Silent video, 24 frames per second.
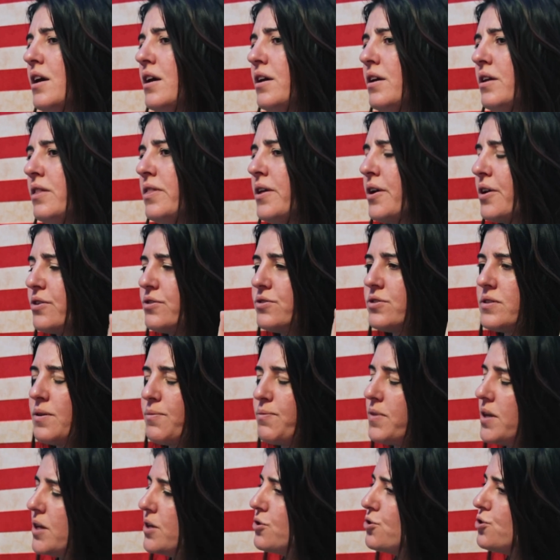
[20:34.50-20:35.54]
there's
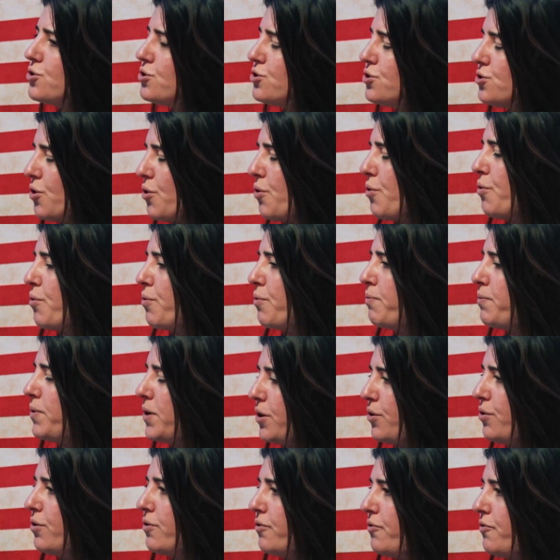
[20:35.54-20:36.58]
something so
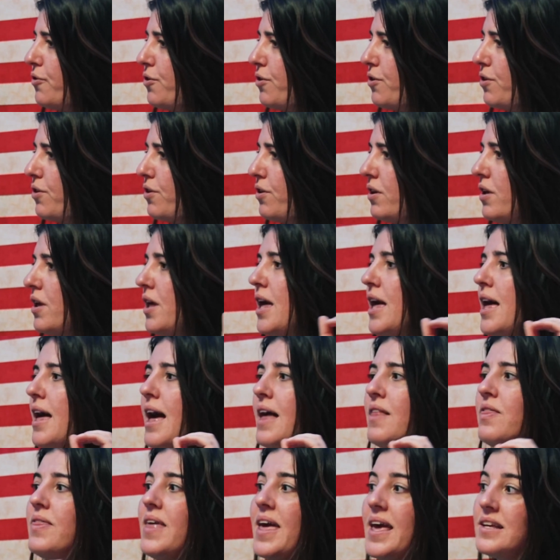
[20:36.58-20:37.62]
beautiful,
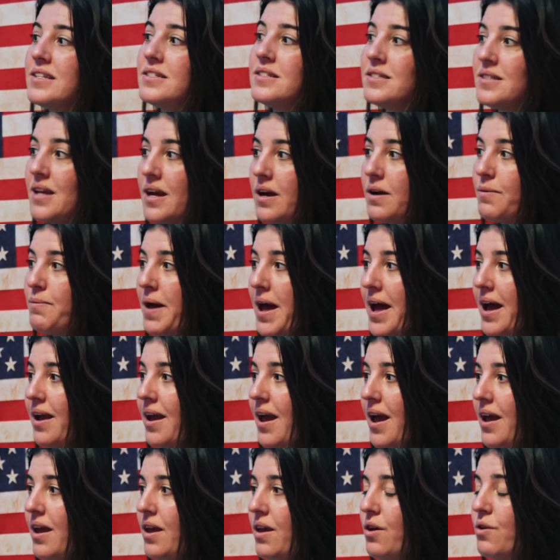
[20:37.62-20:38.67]
and they stare back
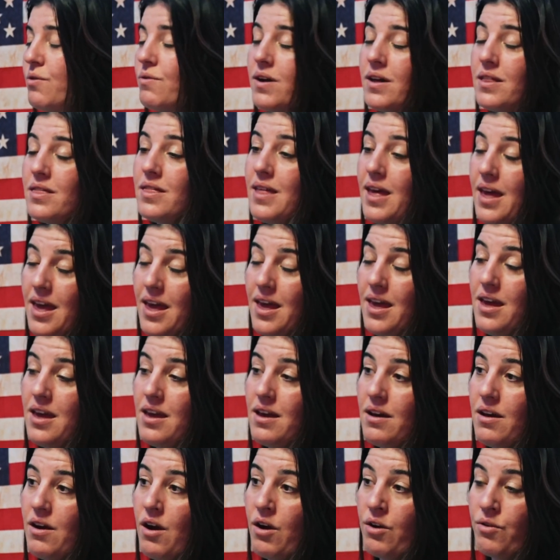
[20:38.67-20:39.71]
at you and
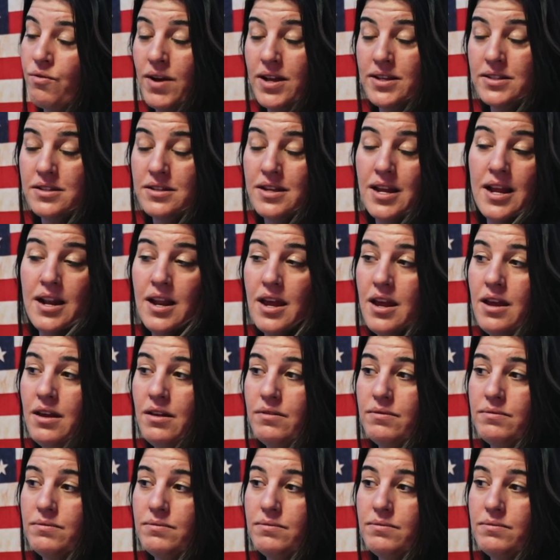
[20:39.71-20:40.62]
they are resonating.